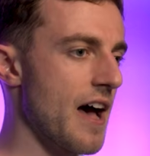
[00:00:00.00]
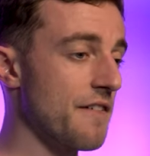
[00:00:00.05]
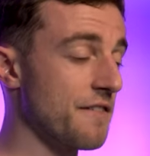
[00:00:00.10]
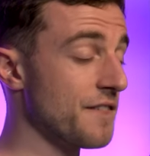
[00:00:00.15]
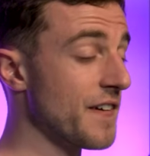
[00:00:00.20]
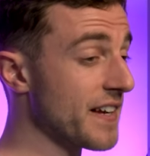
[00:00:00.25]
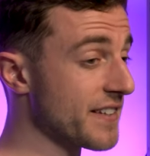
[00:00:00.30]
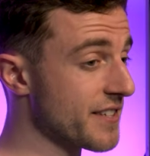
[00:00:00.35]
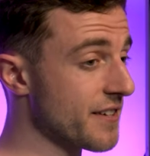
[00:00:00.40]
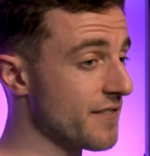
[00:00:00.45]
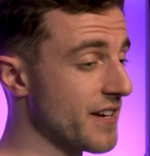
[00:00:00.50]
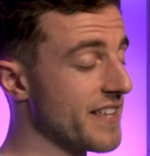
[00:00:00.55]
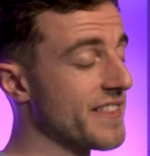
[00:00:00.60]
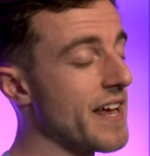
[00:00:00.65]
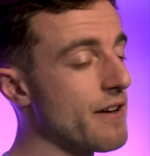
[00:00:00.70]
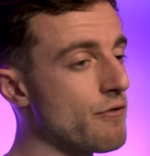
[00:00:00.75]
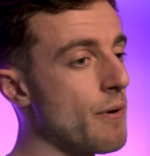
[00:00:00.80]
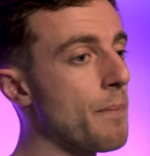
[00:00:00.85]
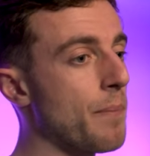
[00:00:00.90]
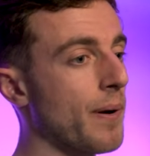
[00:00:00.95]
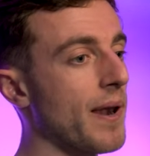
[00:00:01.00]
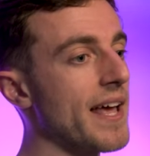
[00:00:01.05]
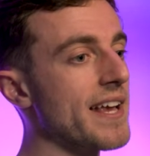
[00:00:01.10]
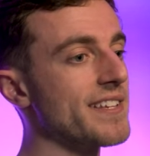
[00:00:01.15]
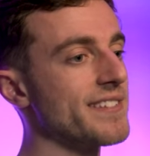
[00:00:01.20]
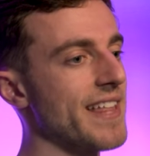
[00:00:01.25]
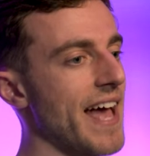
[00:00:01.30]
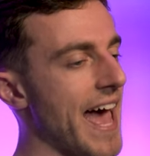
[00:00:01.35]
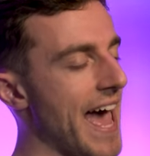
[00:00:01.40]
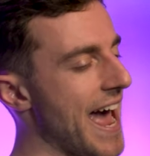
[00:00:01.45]
Effectively, they
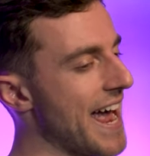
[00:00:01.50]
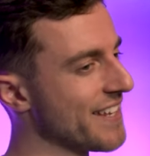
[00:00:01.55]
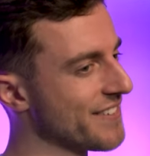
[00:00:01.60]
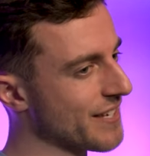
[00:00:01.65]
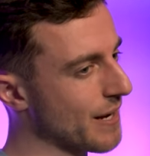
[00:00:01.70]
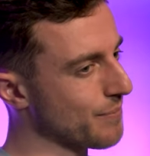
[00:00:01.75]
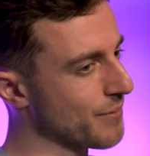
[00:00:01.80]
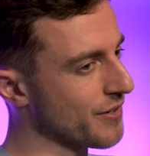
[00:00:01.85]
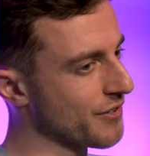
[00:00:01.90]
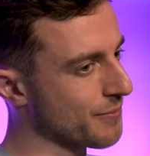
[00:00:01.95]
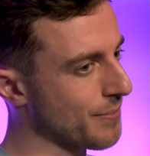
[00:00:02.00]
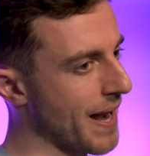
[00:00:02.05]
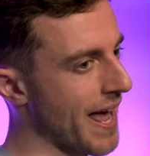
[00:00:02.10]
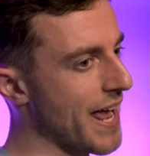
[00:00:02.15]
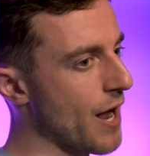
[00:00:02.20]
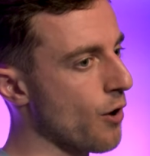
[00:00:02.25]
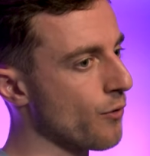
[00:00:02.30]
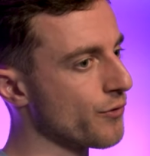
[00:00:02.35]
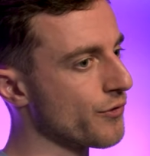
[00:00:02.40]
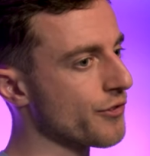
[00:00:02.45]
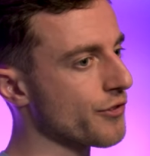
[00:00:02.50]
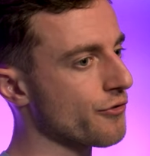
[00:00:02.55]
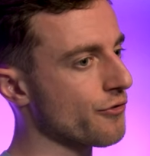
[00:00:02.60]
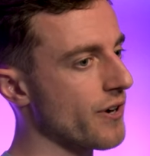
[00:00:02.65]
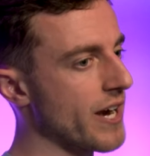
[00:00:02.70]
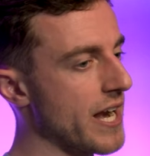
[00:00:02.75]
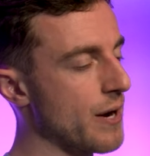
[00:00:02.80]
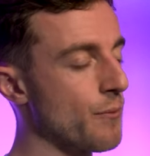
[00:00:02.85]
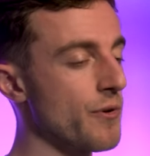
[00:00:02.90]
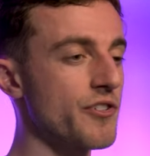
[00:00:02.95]
replace that heads-up display on
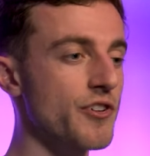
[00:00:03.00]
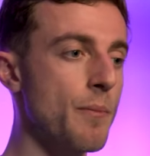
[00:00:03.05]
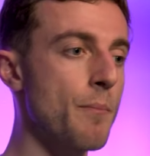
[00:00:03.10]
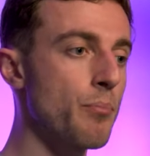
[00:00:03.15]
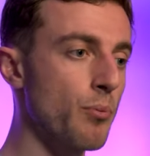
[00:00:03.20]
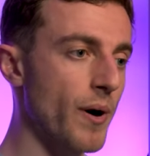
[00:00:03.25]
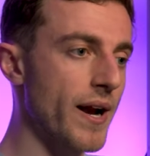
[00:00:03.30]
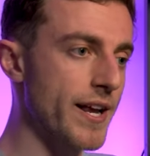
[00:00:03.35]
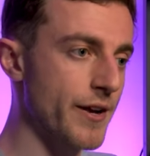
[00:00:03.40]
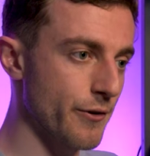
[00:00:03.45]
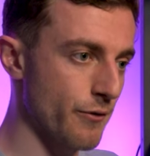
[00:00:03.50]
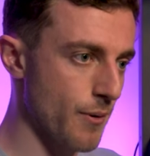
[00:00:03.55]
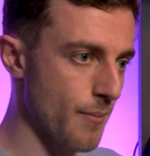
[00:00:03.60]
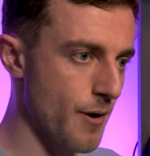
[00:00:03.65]
screen, which can break your